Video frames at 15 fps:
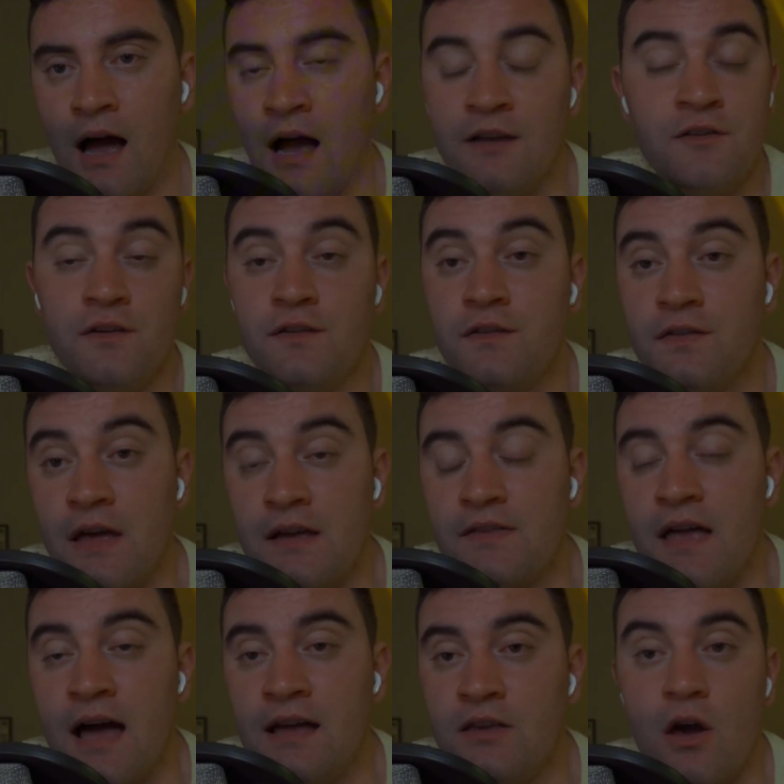I just think
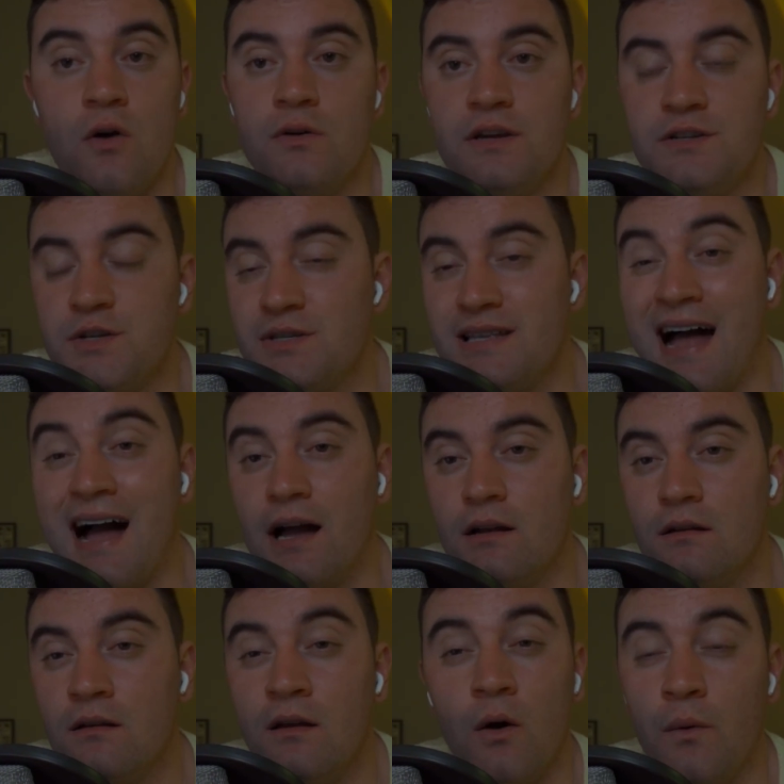that Jokic is
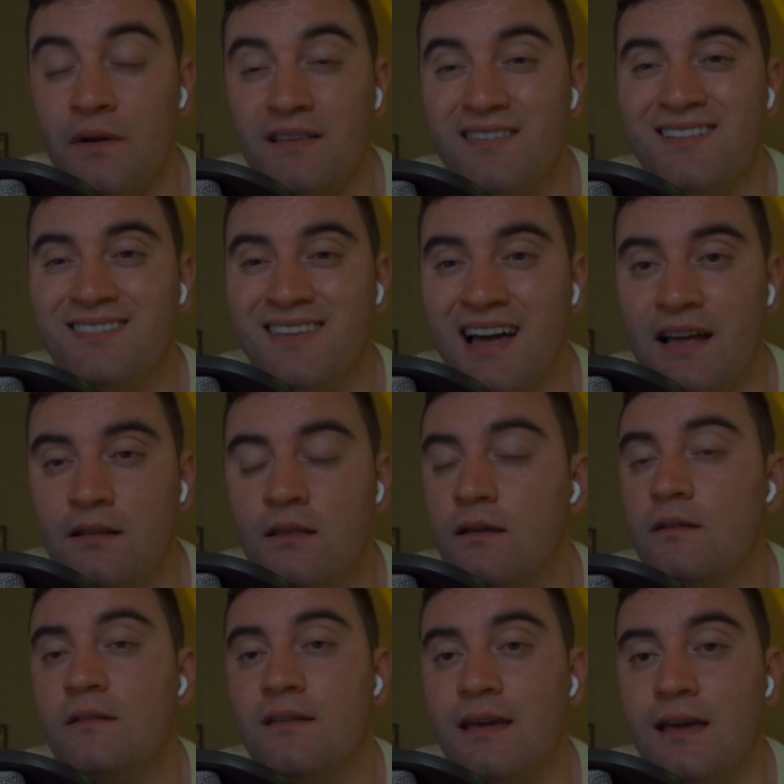not going to let
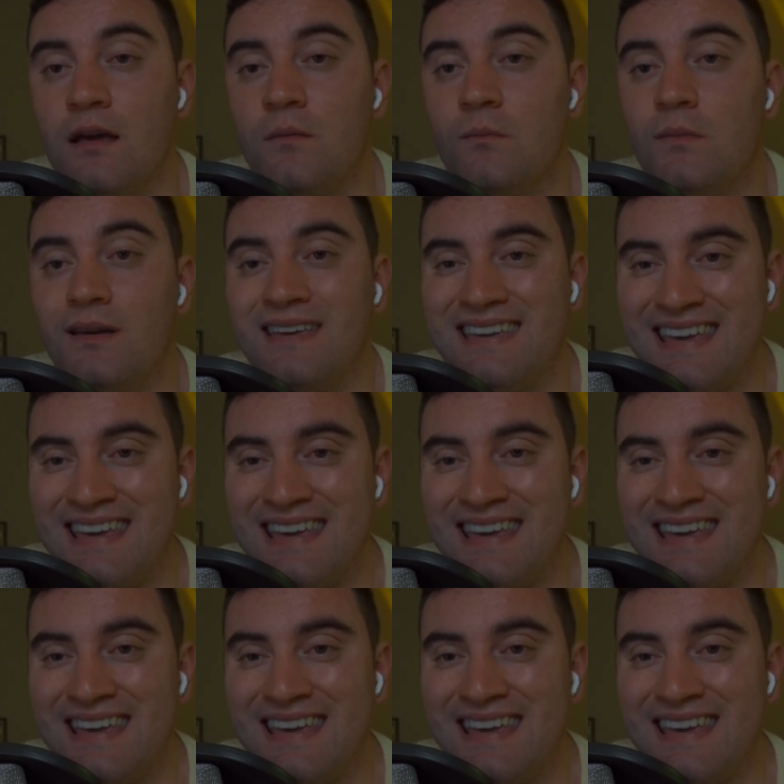this team